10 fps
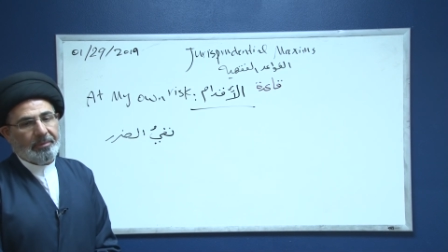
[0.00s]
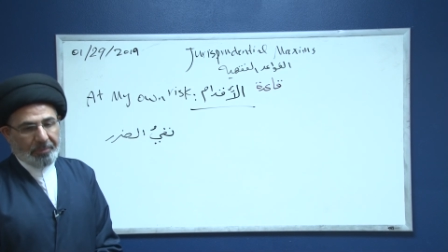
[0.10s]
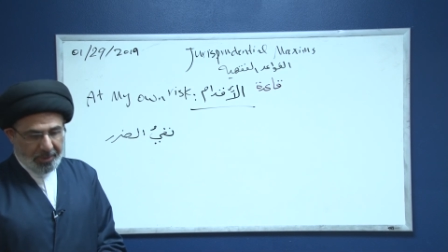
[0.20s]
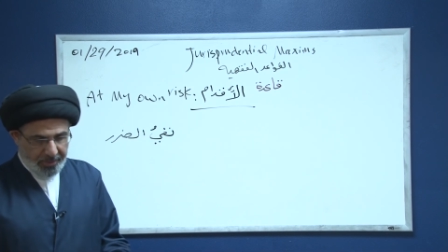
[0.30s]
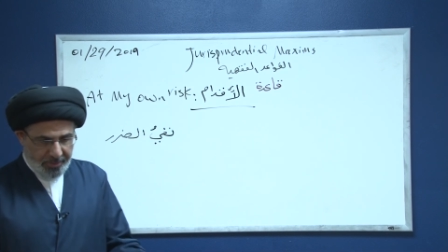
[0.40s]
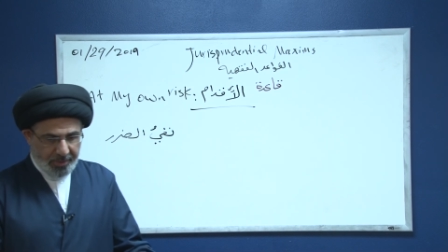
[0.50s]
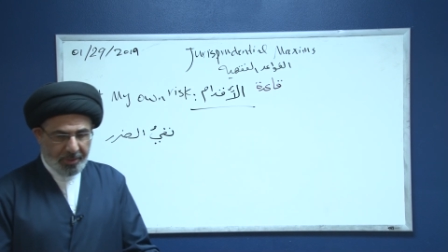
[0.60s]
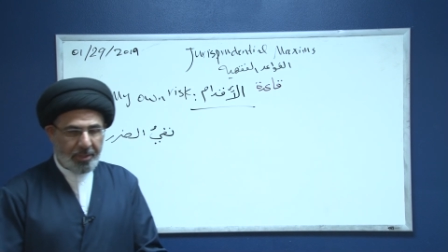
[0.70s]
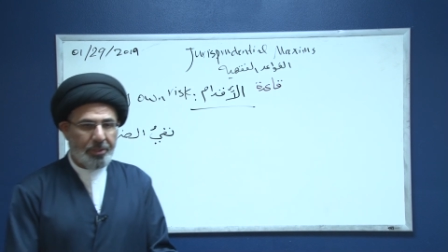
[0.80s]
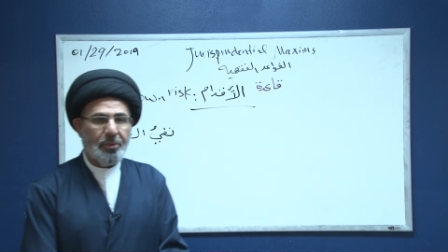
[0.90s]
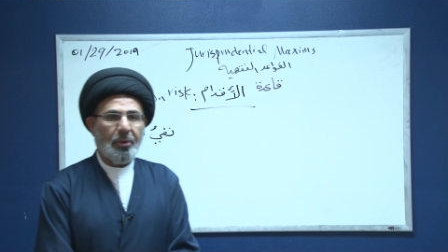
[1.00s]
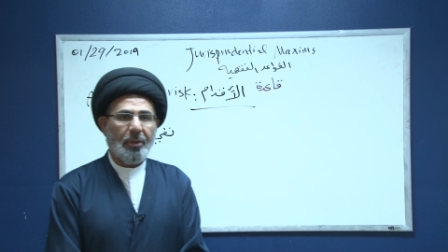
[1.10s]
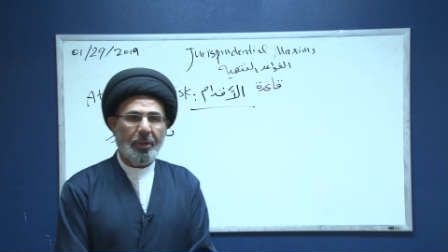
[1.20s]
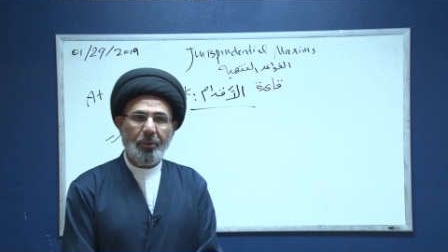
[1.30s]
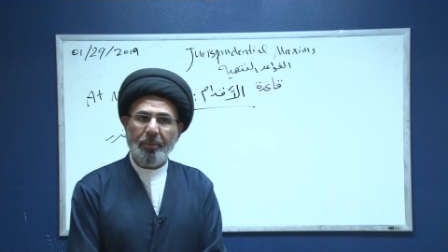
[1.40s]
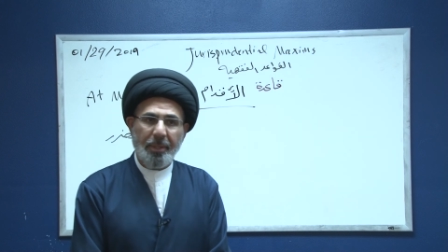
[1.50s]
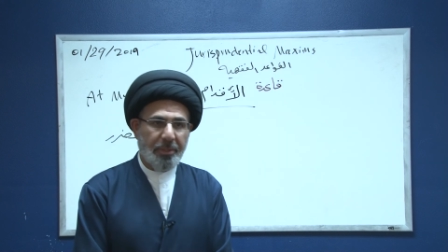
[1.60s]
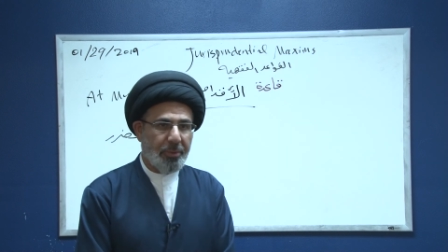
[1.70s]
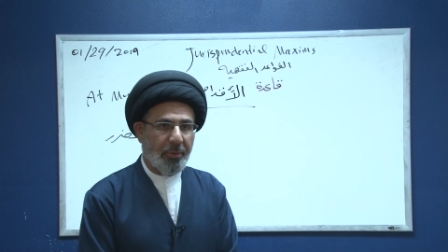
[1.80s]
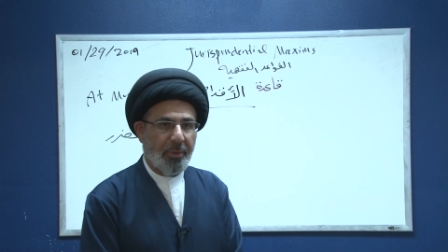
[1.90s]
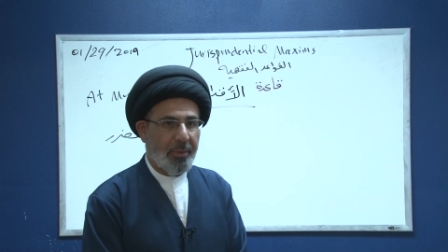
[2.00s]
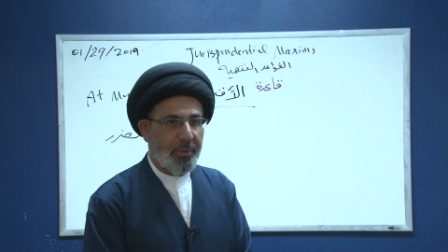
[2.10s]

Because this is a soul, a human soul.